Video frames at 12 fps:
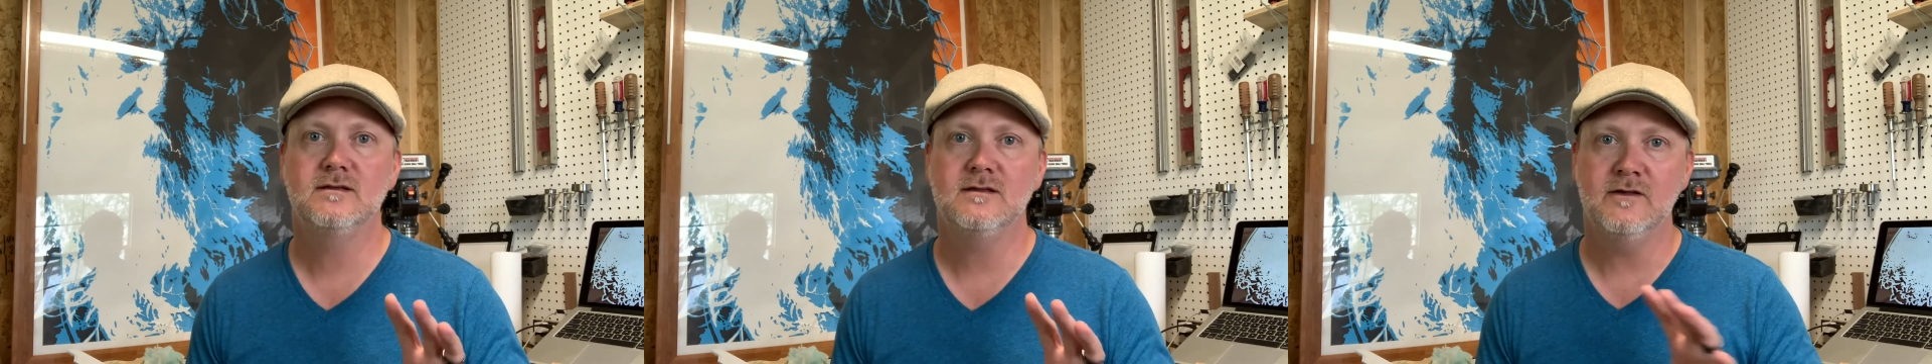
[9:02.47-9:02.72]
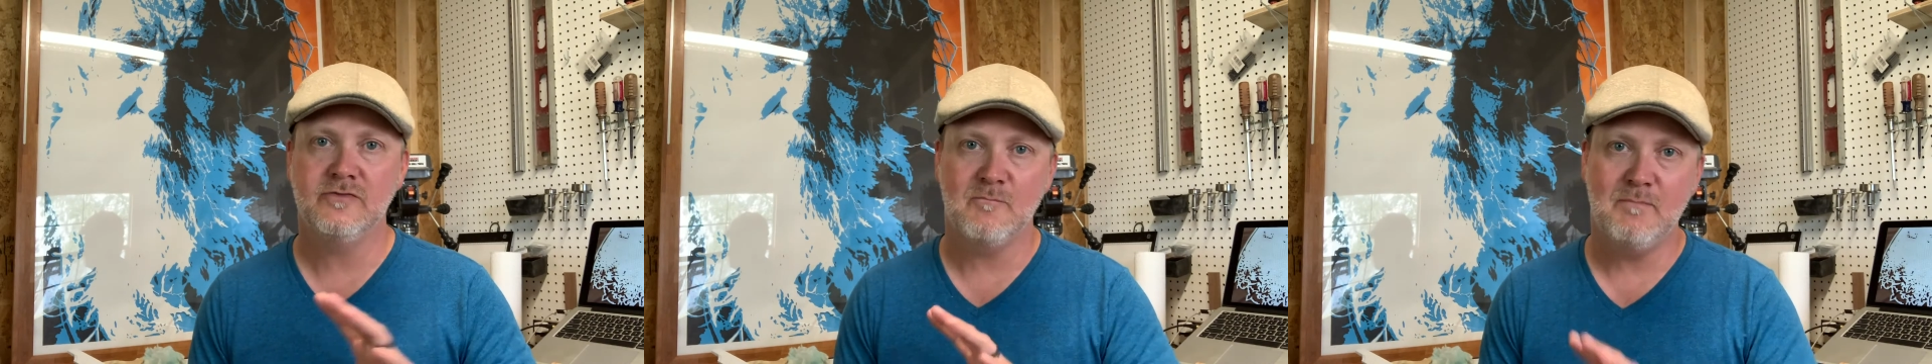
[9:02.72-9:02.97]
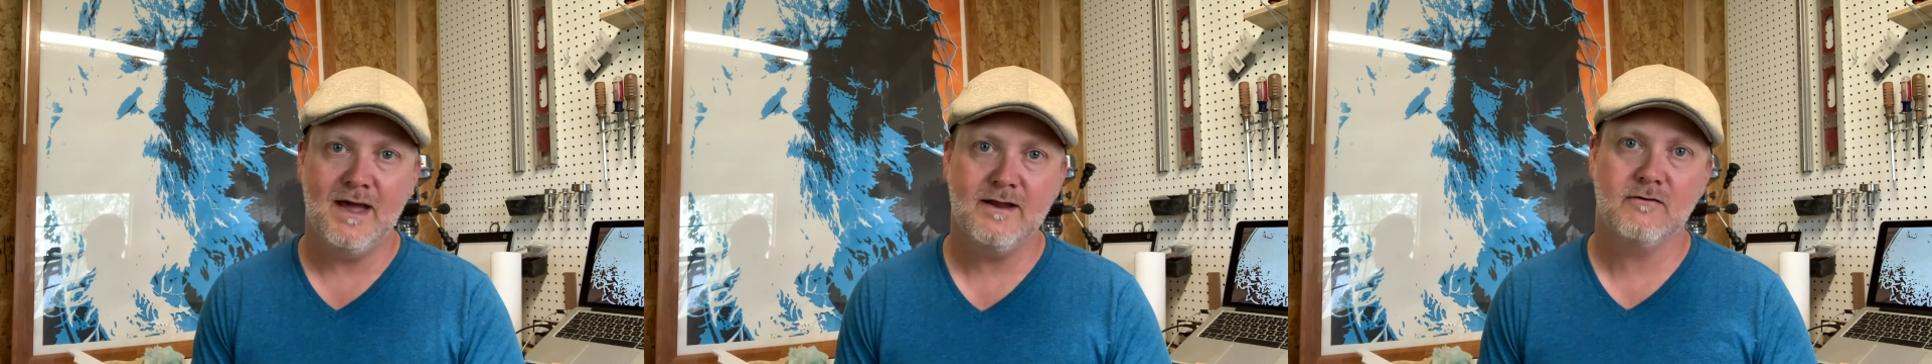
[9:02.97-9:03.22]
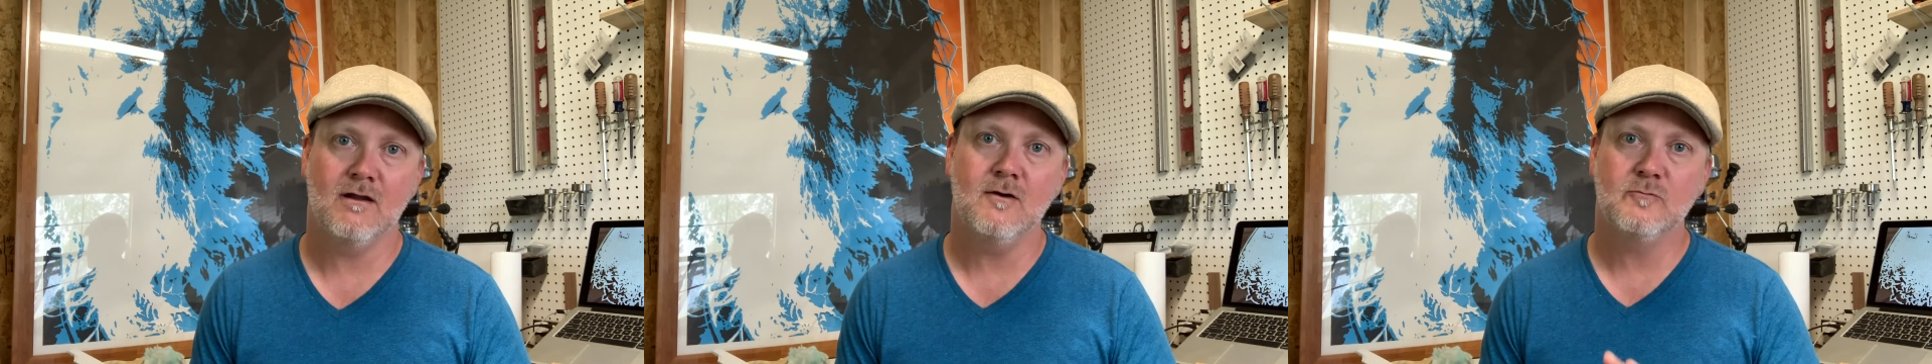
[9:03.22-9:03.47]
of the
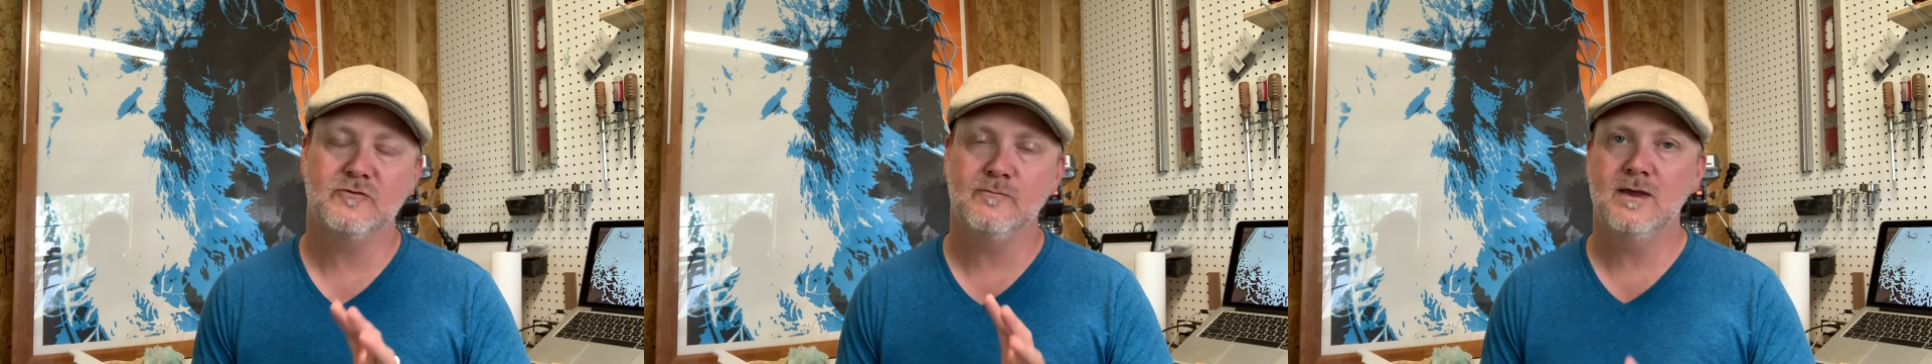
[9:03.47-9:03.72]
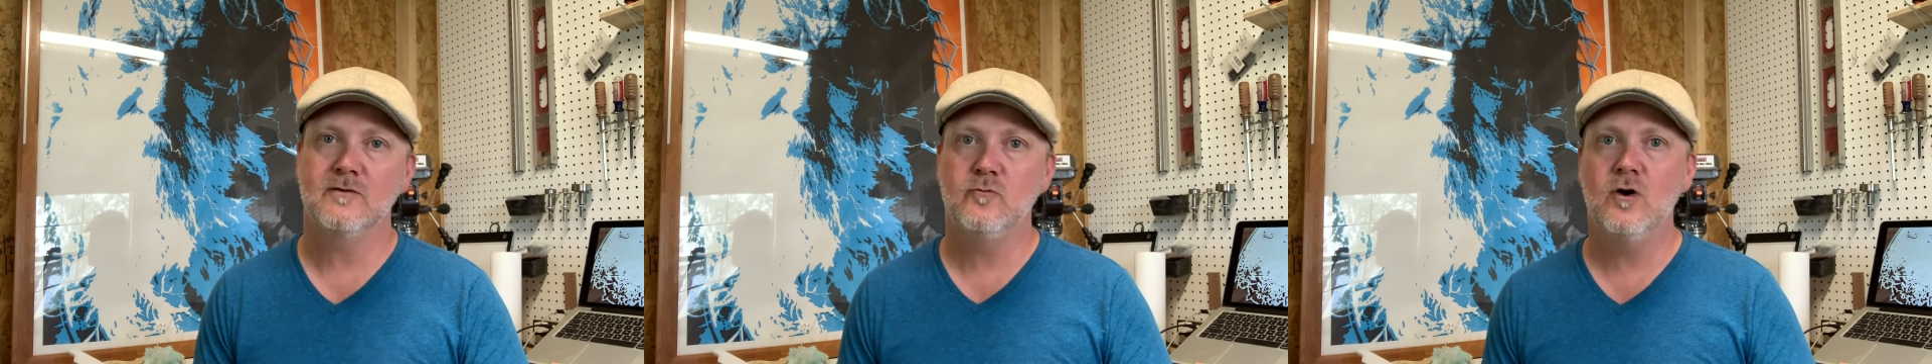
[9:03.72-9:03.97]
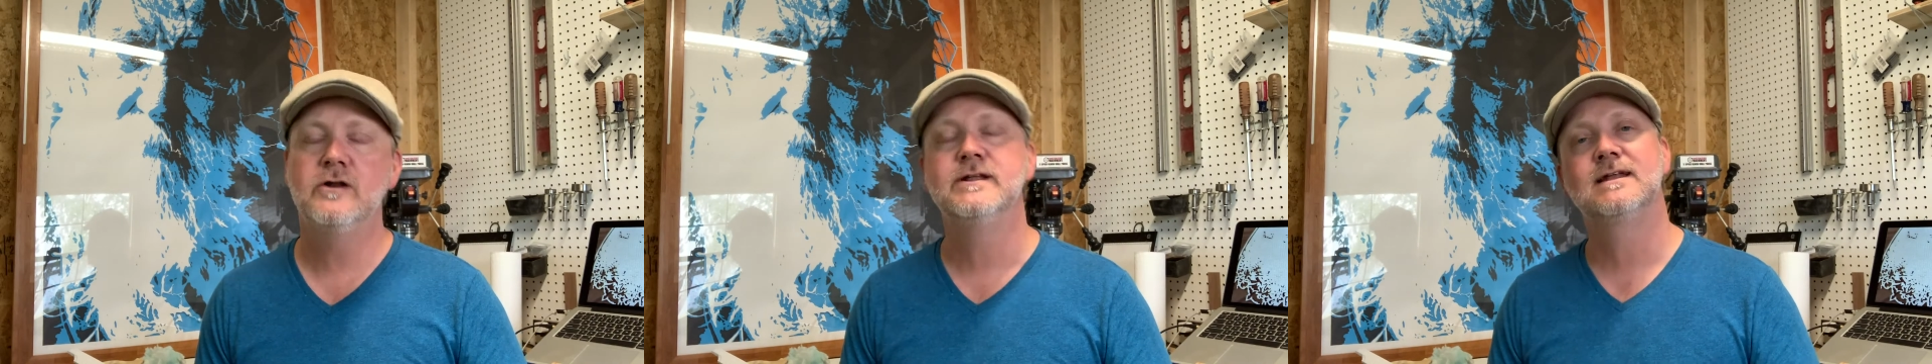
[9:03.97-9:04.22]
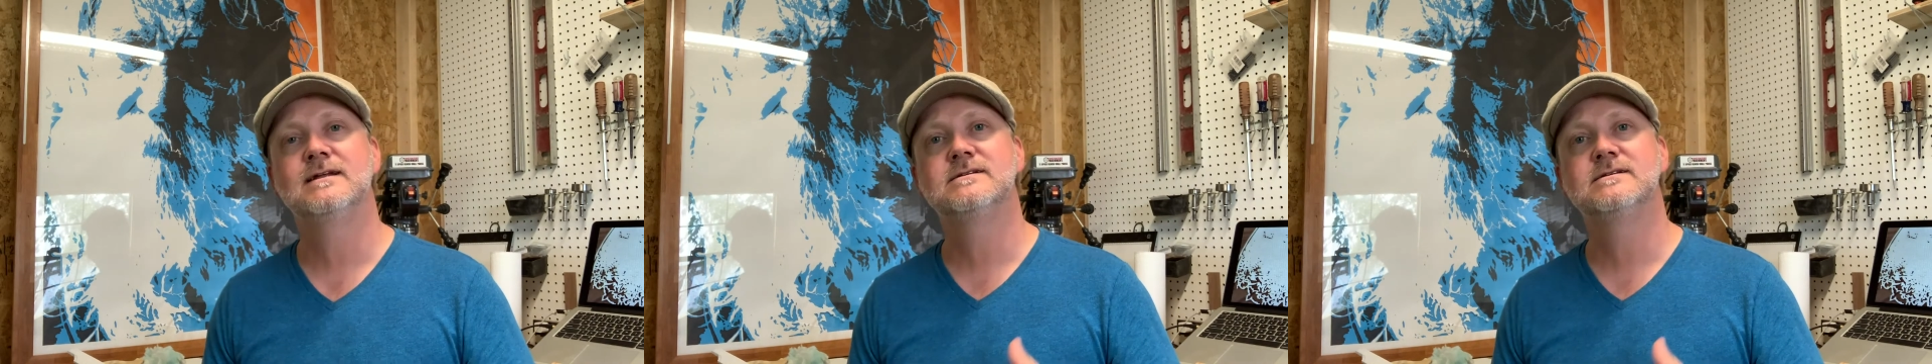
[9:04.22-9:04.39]
background was made of walnut, I